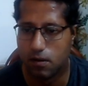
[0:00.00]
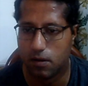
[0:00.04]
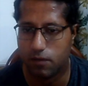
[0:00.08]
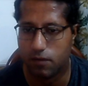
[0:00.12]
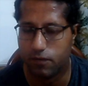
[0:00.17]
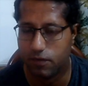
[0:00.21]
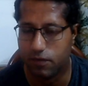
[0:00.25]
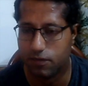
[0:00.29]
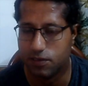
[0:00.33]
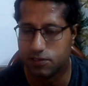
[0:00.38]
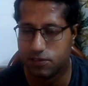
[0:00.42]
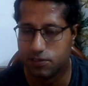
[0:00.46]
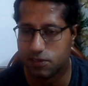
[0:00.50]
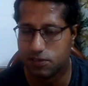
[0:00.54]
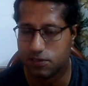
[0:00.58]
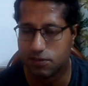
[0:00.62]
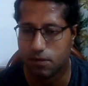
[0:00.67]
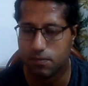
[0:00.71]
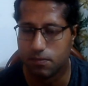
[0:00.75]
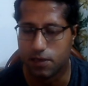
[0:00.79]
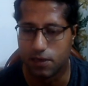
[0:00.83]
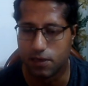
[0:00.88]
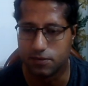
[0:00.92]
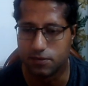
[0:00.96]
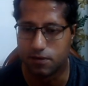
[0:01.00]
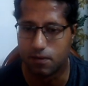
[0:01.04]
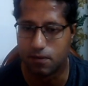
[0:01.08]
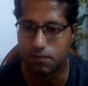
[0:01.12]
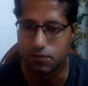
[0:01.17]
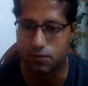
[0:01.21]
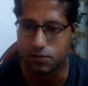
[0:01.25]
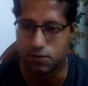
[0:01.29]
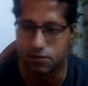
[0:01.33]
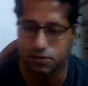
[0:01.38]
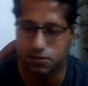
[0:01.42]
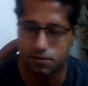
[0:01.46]
we will see some
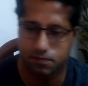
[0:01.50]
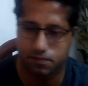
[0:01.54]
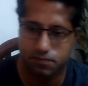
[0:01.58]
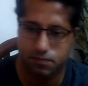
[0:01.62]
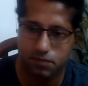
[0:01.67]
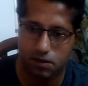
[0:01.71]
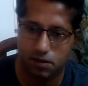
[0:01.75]
examples.